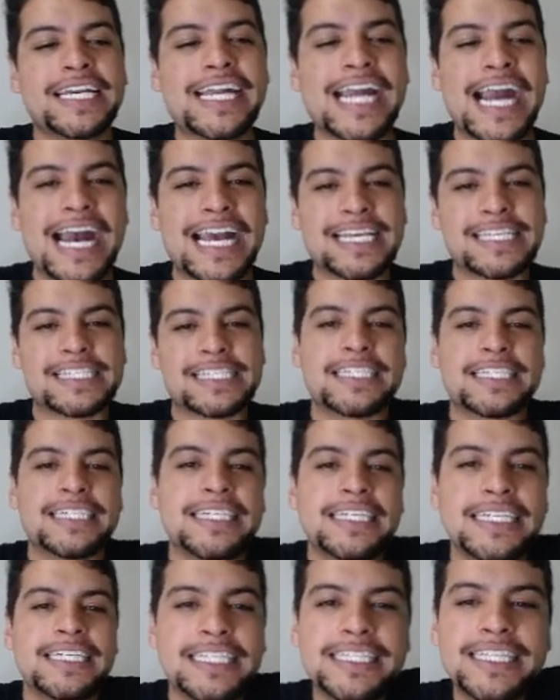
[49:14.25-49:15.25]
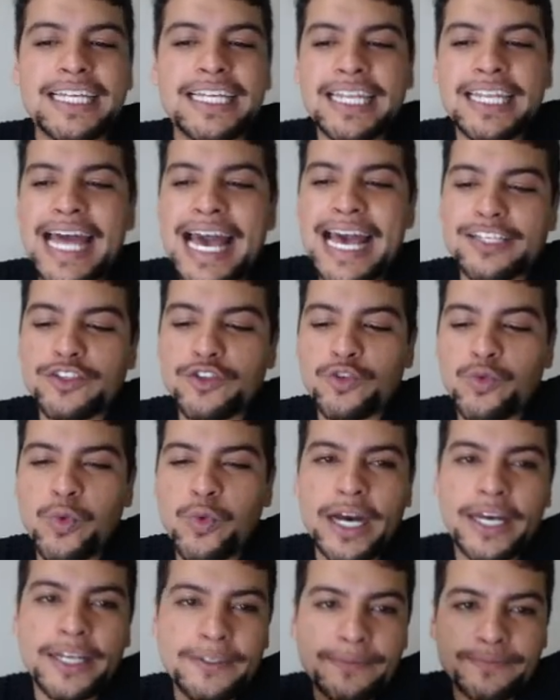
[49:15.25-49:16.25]
Guys, the last
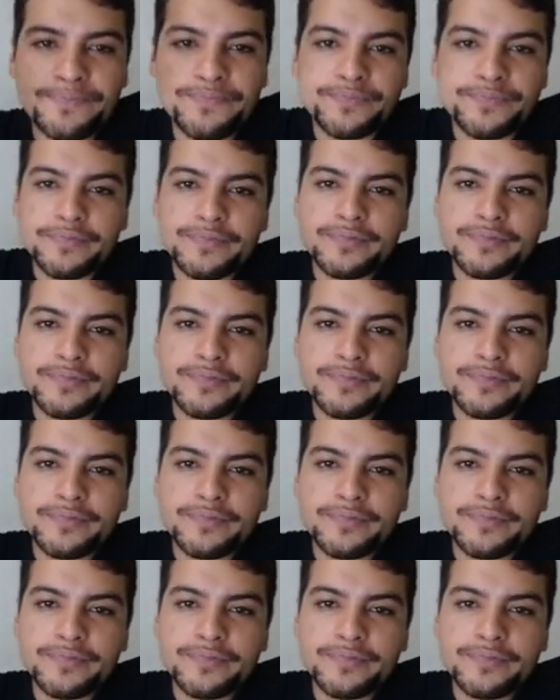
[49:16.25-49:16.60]
one.